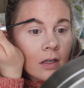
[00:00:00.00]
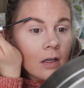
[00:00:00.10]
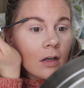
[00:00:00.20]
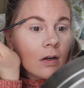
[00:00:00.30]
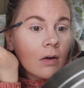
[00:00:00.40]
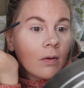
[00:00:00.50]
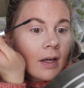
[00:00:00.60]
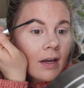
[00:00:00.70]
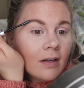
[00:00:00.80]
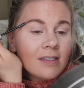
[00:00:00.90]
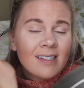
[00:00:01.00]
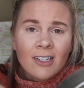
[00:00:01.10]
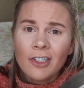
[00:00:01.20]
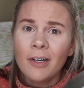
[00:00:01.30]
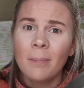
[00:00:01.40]
you know, and it's
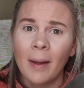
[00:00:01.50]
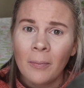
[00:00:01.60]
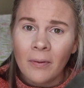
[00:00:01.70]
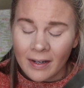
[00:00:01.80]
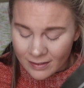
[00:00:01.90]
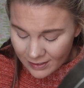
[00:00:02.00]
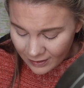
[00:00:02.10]
such good memories.